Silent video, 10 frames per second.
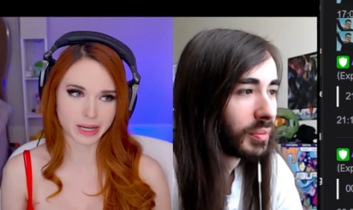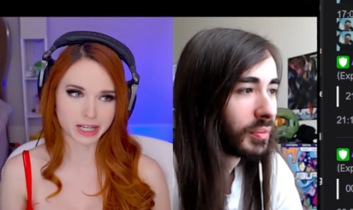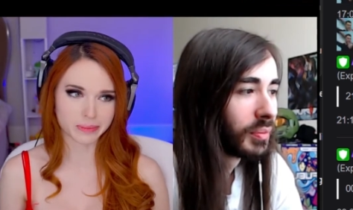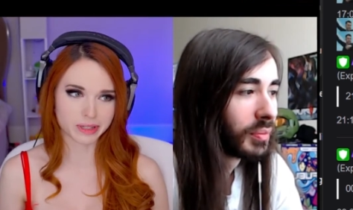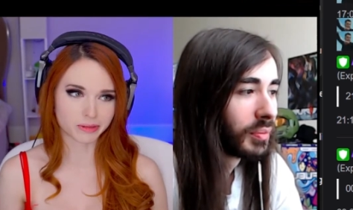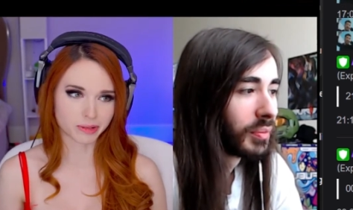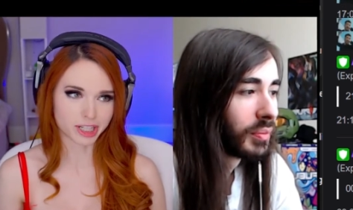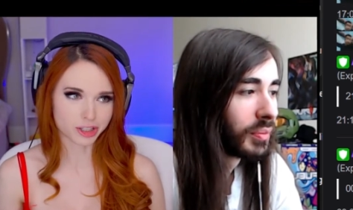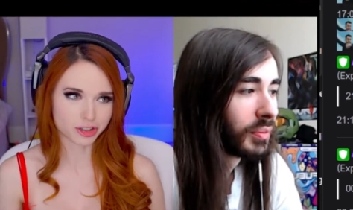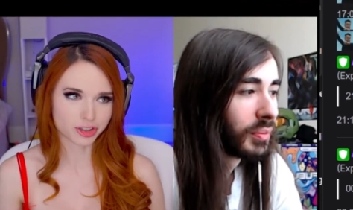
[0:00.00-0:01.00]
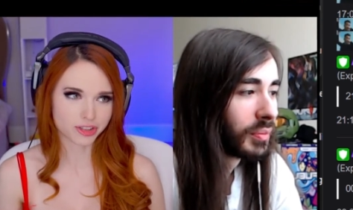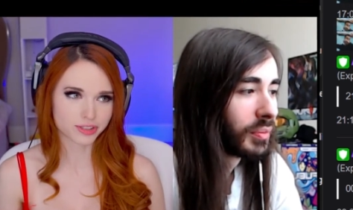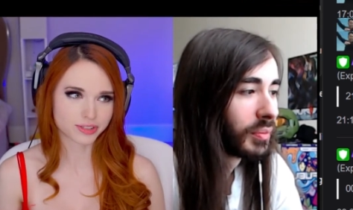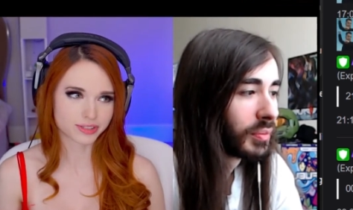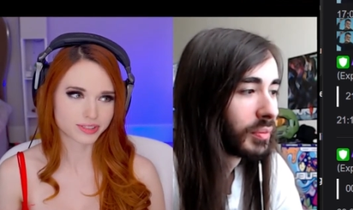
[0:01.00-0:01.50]
Speaker 1: rich.
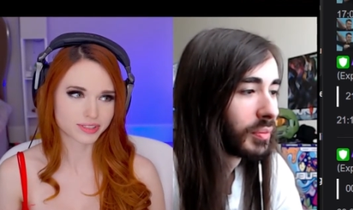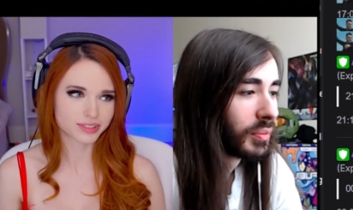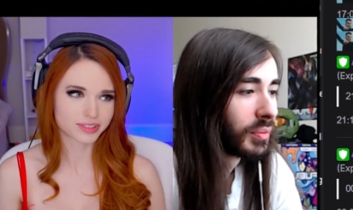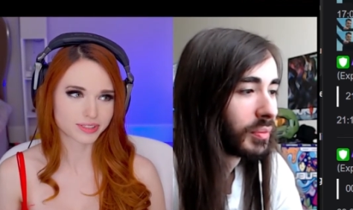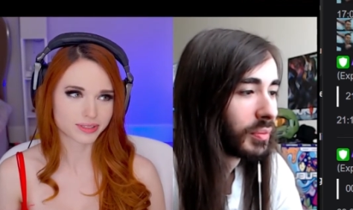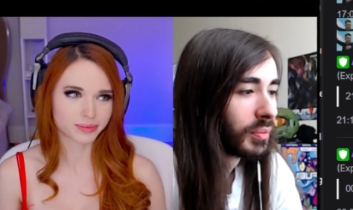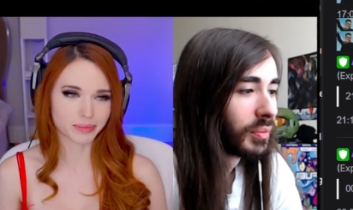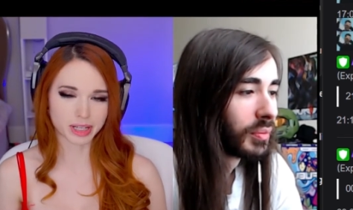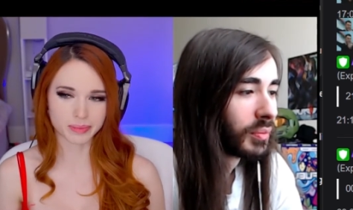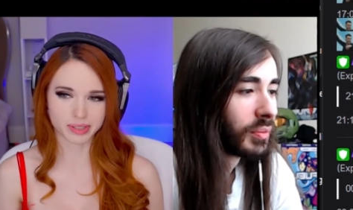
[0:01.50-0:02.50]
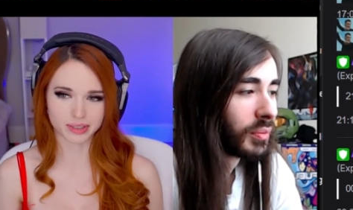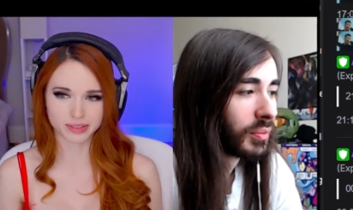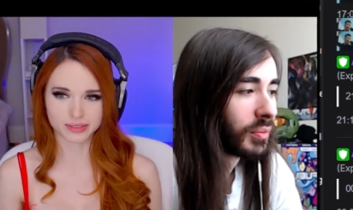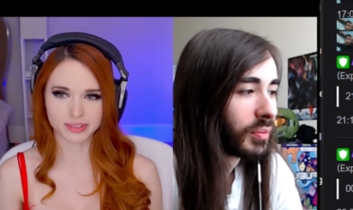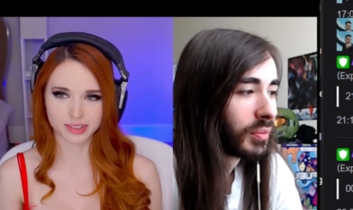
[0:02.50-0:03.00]
Maybe I
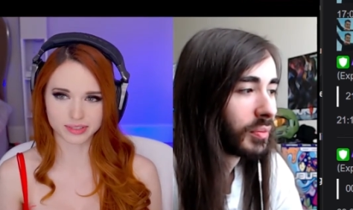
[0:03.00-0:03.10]
don't.